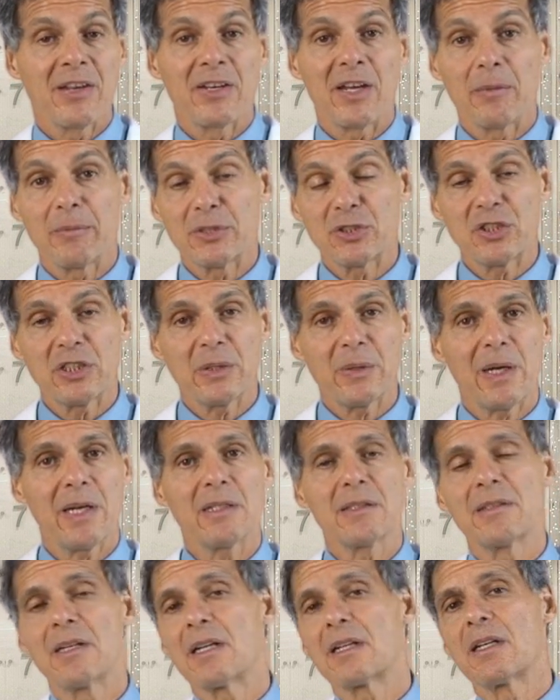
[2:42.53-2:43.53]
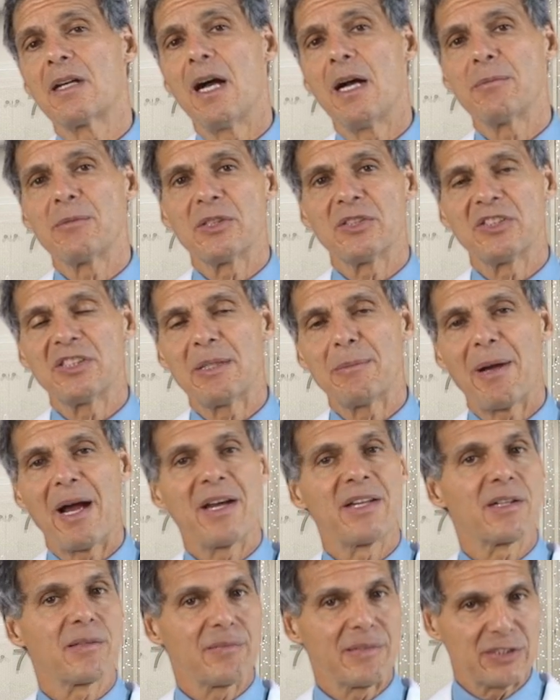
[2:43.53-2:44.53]
Now, MeschinoHealth.com, you'll see my
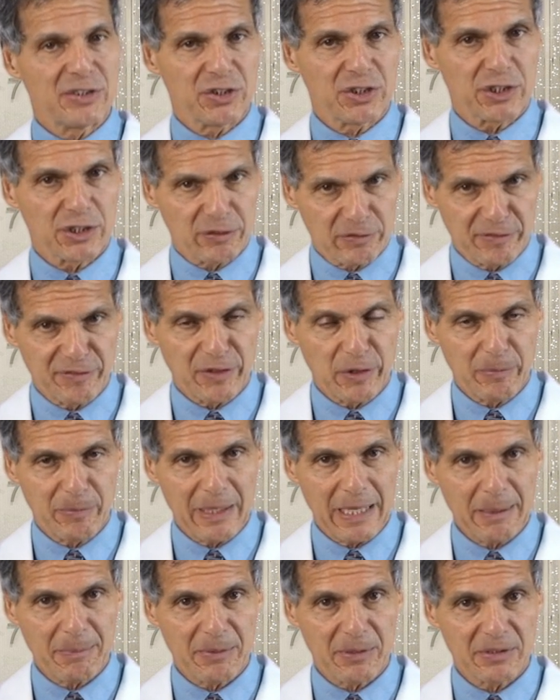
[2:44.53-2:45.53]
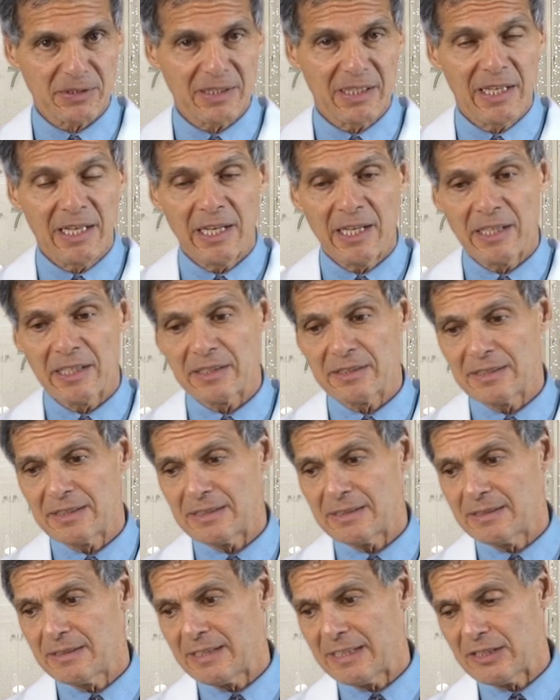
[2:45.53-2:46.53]
other research review papers. You
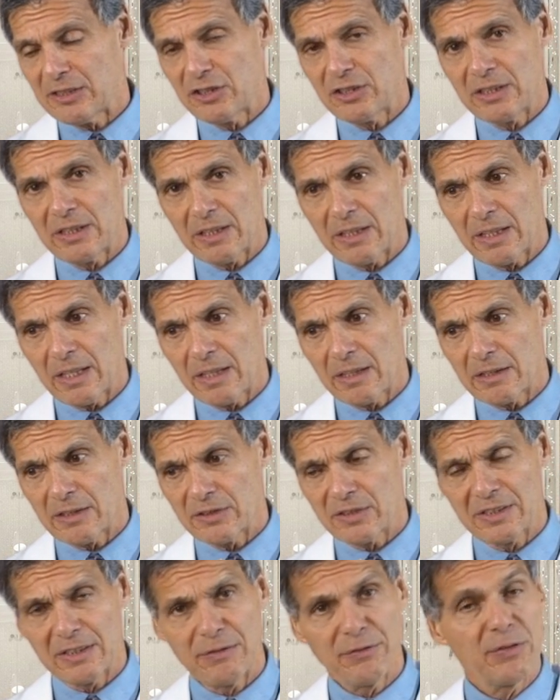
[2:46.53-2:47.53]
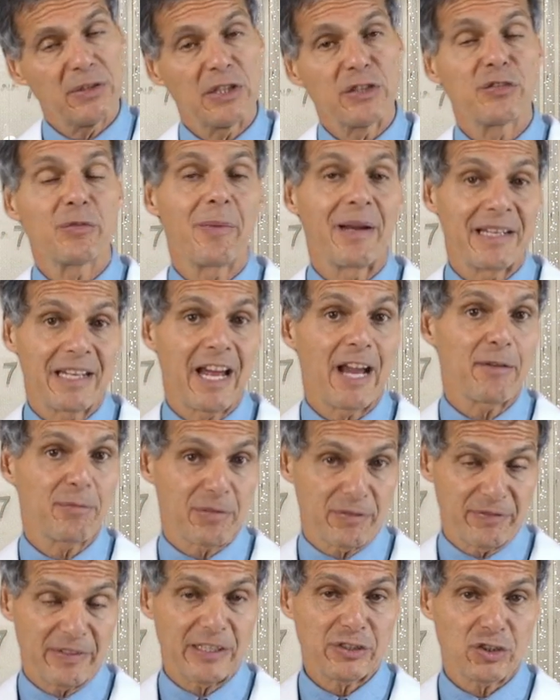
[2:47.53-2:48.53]
see teaching, you'll see footage from my live
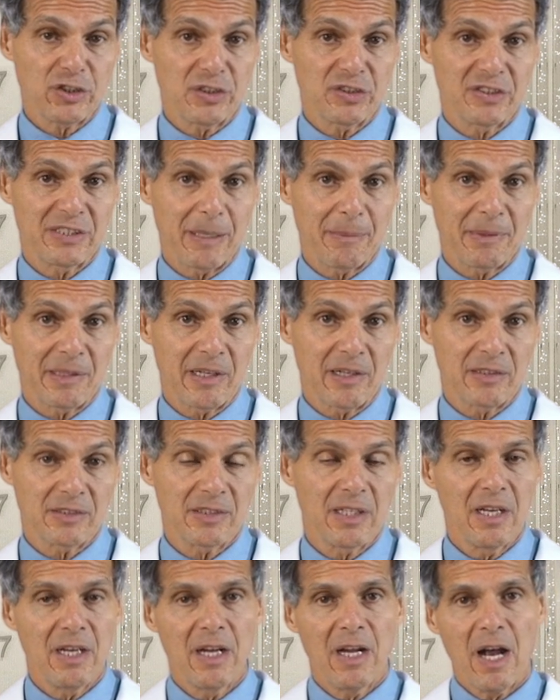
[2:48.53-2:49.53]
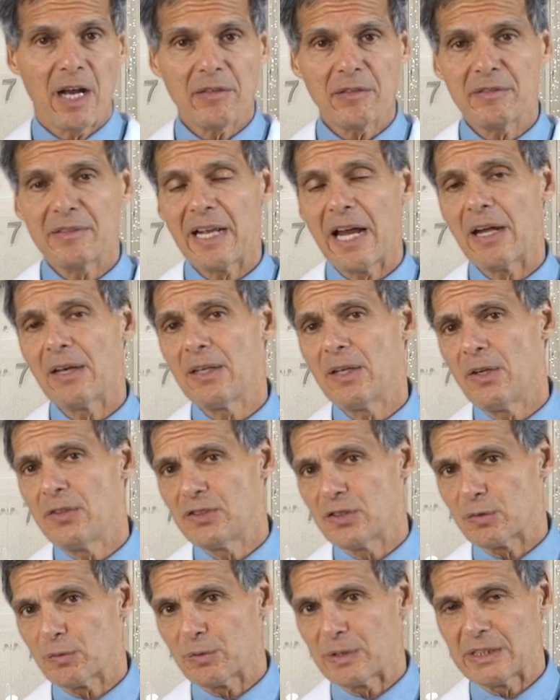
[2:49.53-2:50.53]
professional seminars, other
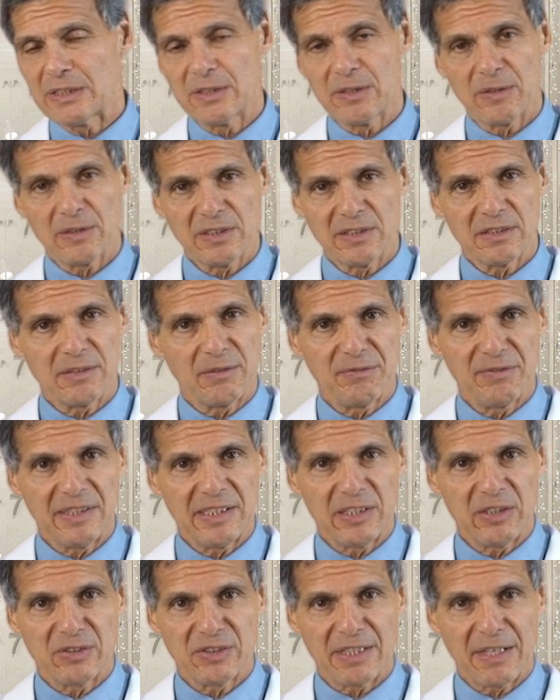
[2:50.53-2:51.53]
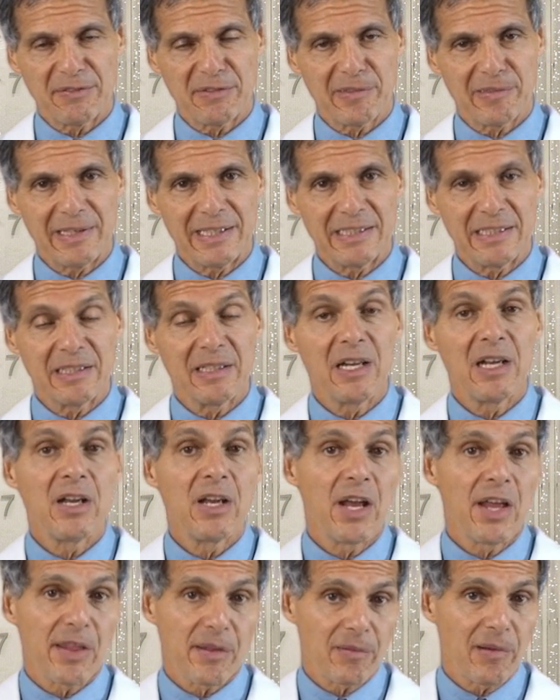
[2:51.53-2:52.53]
downloads and resources and videos I've created.
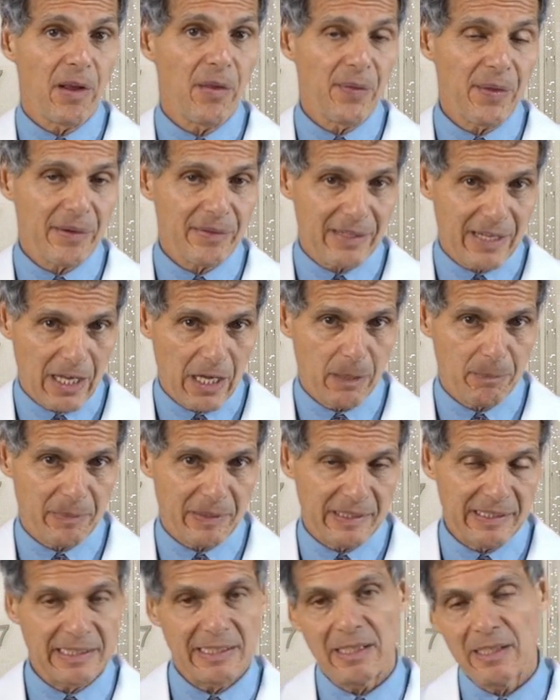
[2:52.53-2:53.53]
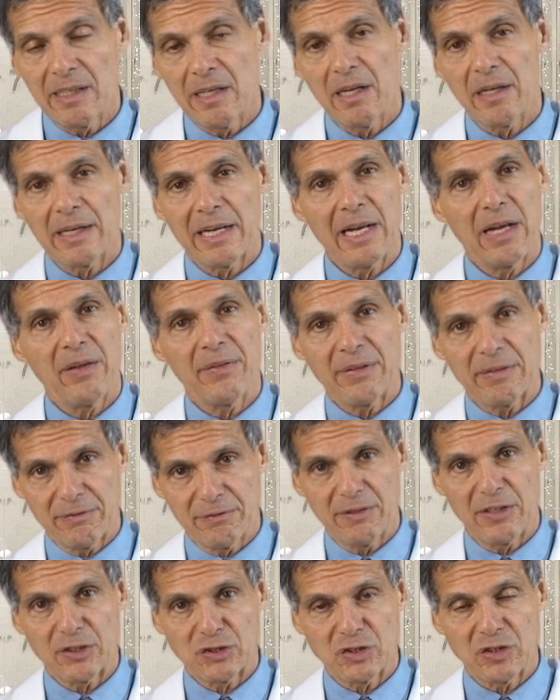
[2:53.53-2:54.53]
They're all there to help you lead a long, healthy,
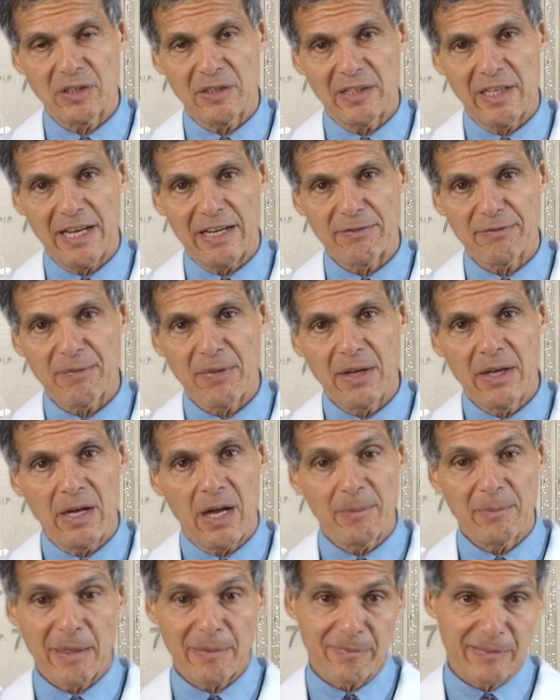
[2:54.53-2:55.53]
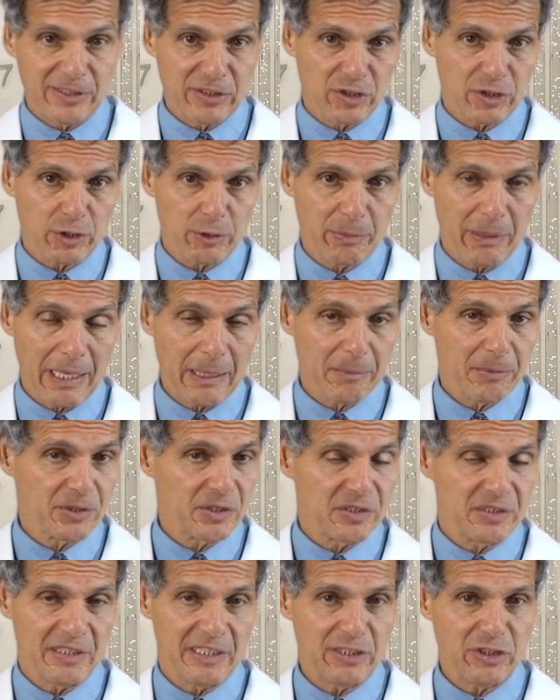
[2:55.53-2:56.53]
functional life. All my research
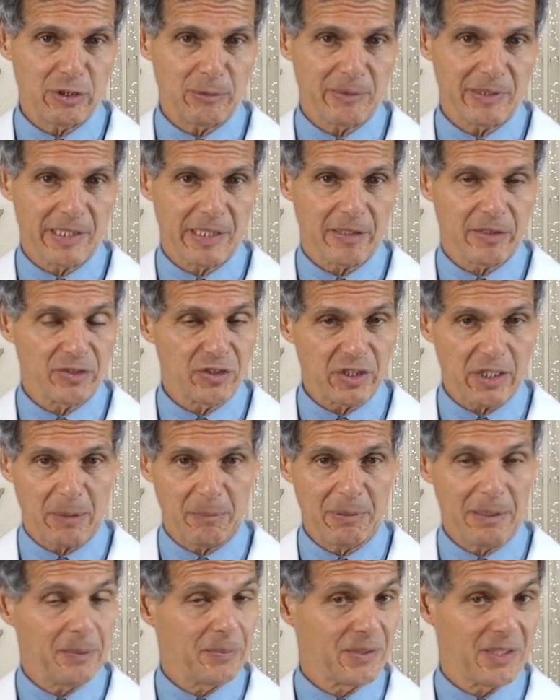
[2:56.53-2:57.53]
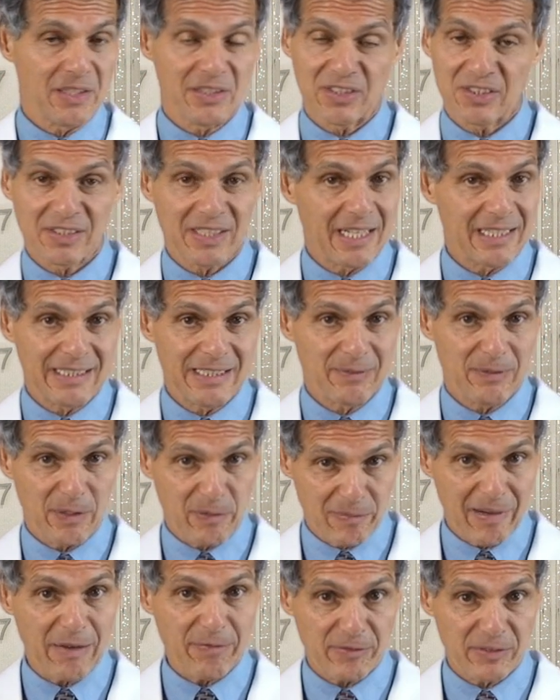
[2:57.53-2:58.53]
papers and teaching materials are complete with all the
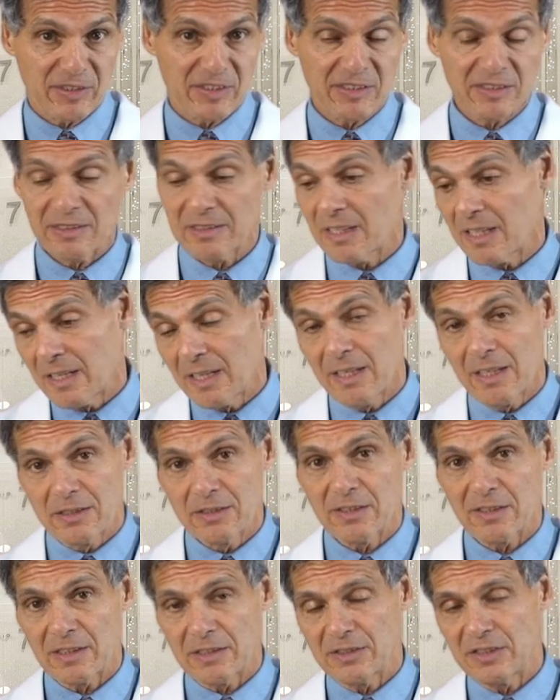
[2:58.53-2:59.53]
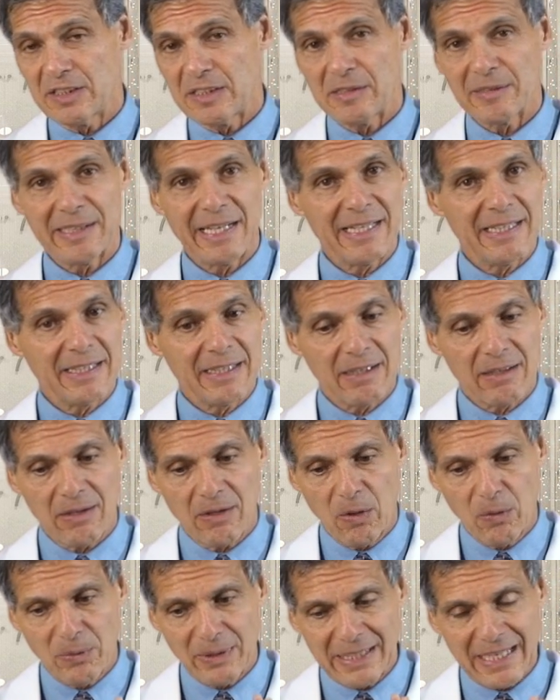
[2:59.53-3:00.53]
scientific references. So you'll see you're getting
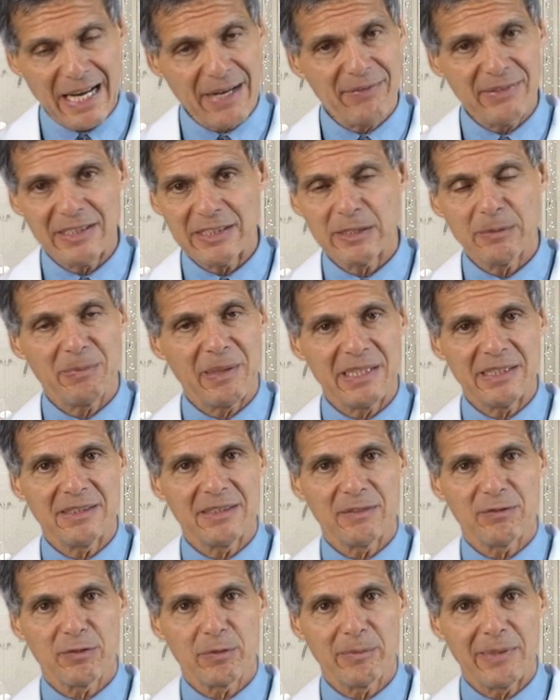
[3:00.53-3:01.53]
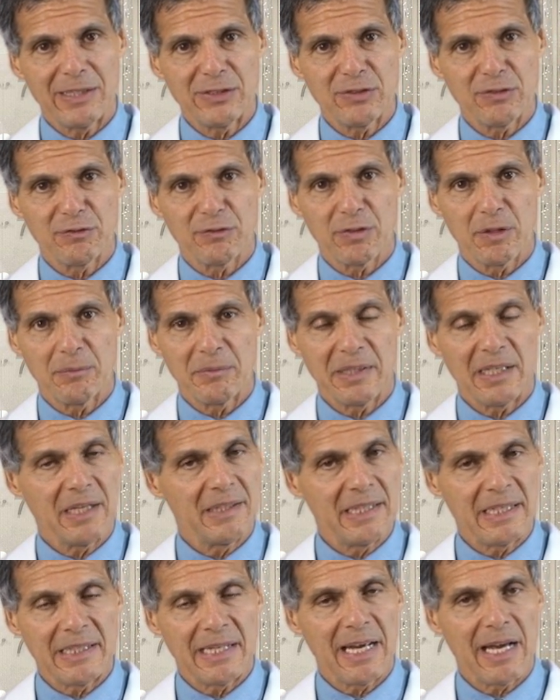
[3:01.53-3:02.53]
only evidence-based information from me
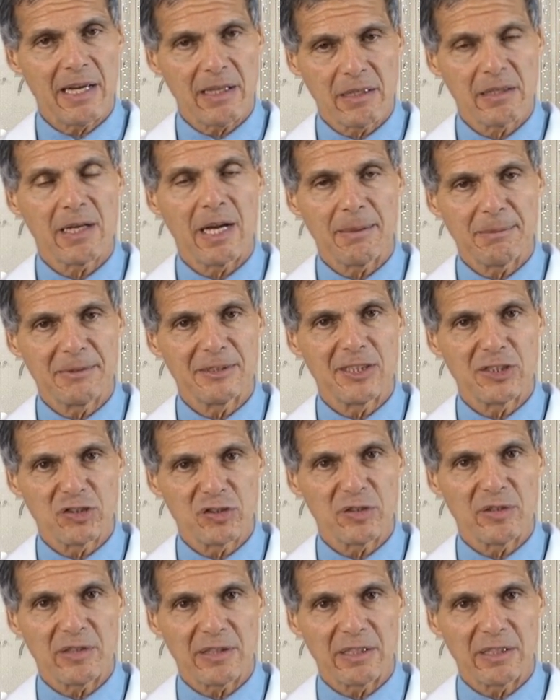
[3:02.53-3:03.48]
on any health topic that you're